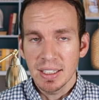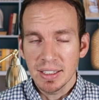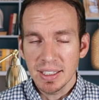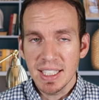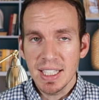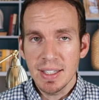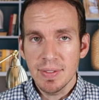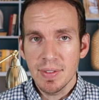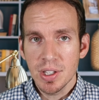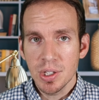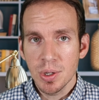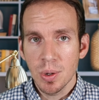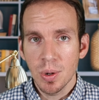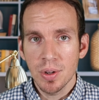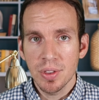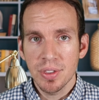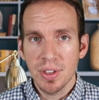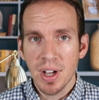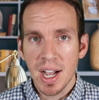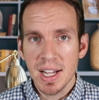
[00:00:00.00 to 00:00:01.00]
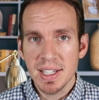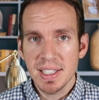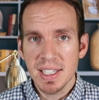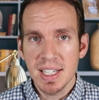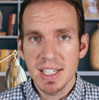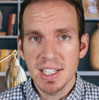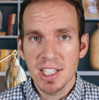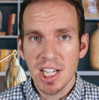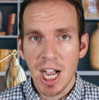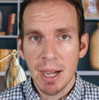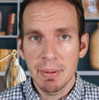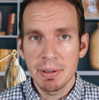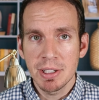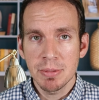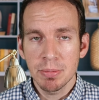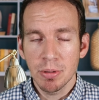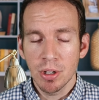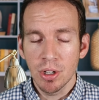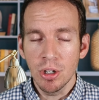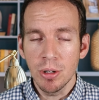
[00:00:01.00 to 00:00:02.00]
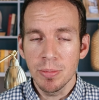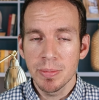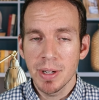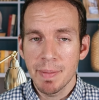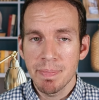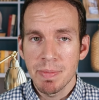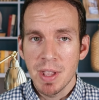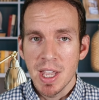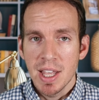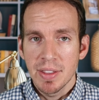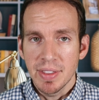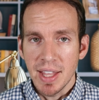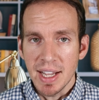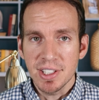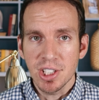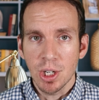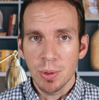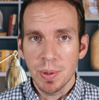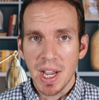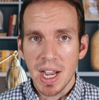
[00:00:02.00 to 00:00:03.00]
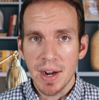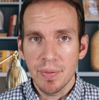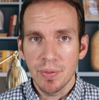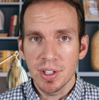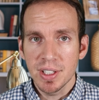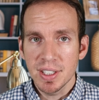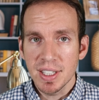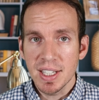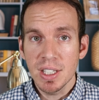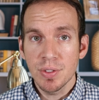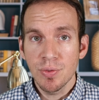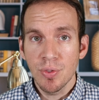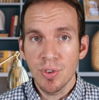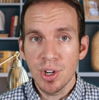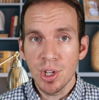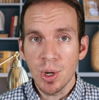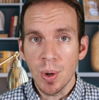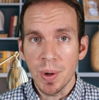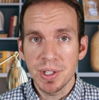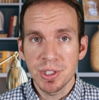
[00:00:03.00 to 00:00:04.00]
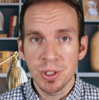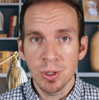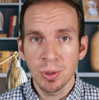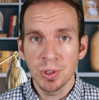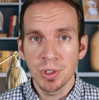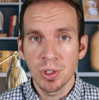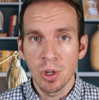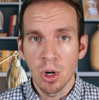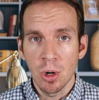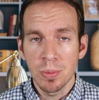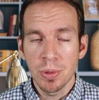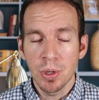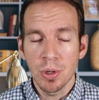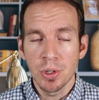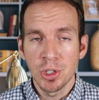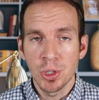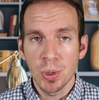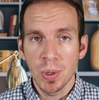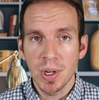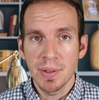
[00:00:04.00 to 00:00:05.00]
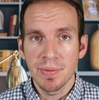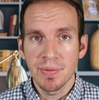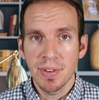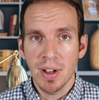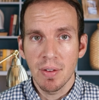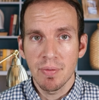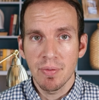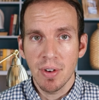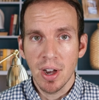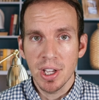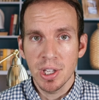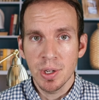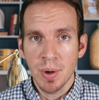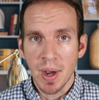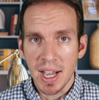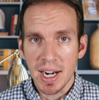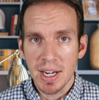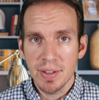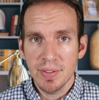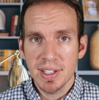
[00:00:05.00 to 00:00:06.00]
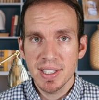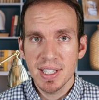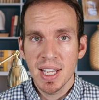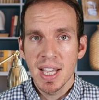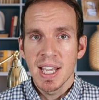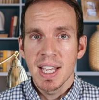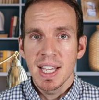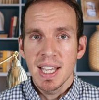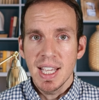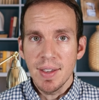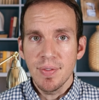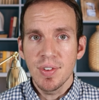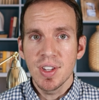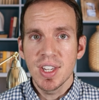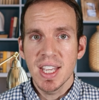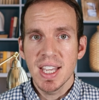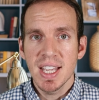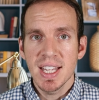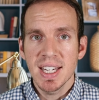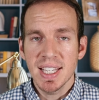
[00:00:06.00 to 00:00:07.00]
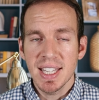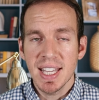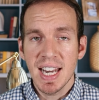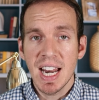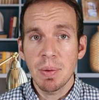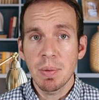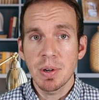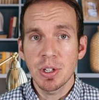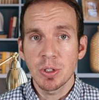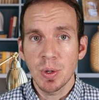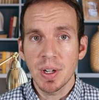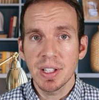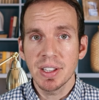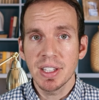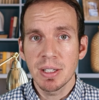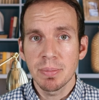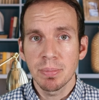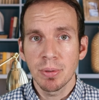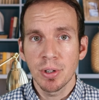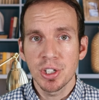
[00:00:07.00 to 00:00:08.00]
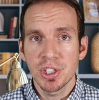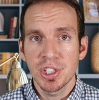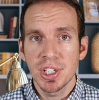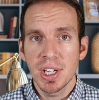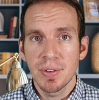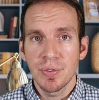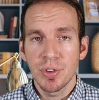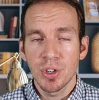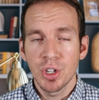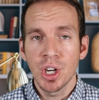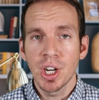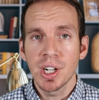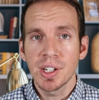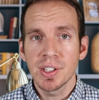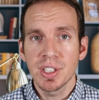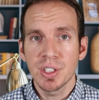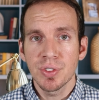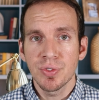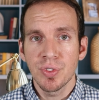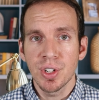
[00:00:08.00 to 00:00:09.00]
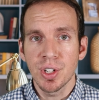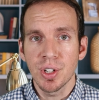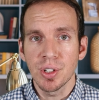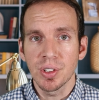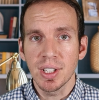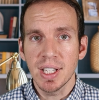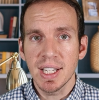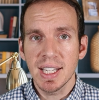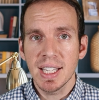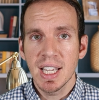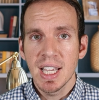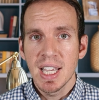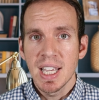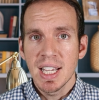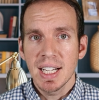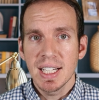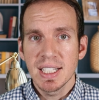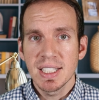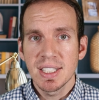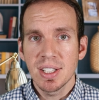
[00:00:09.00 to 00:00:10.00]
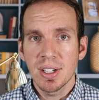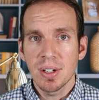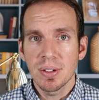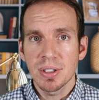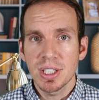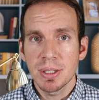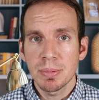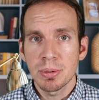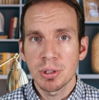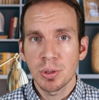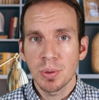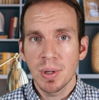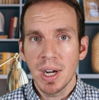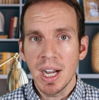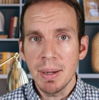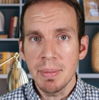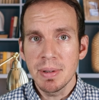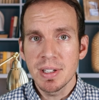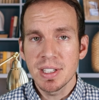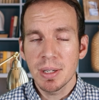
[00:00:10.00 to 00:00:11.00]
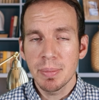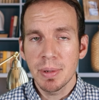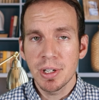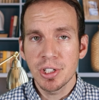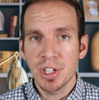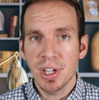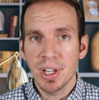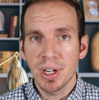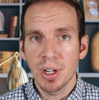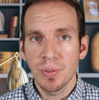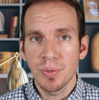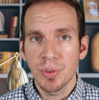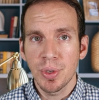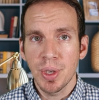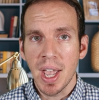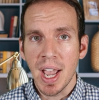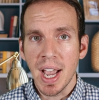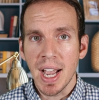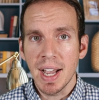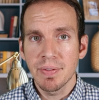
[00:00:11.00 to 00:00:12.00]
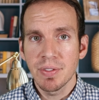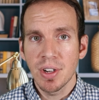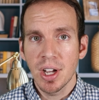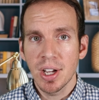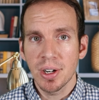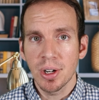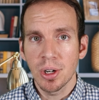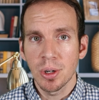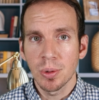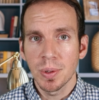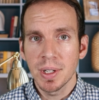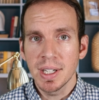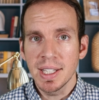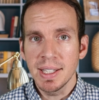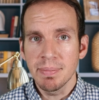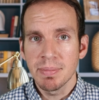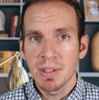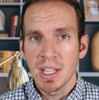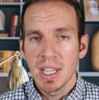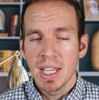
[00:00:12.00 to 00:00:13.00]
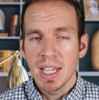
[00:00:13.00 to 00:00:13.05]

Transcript: Leave your thoughts and comments below. But that's all we have for today's video. I certainly hope you enjoyed and found value out of it. If you did, again, I would greatly appreciate if you could give this video a like. Consider subscribing to my channel if you have not already.